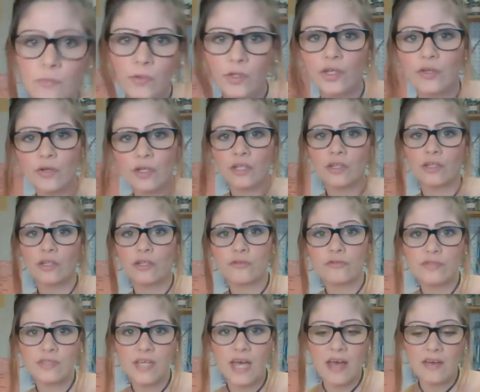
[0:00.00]
You can
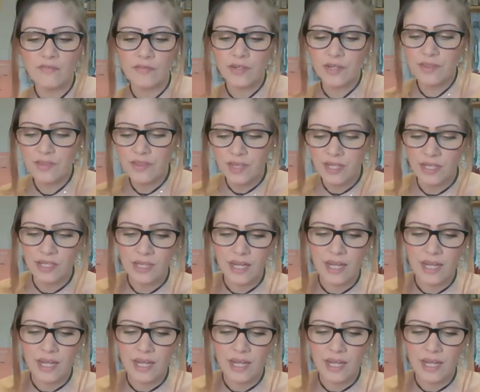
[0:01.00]
use everything and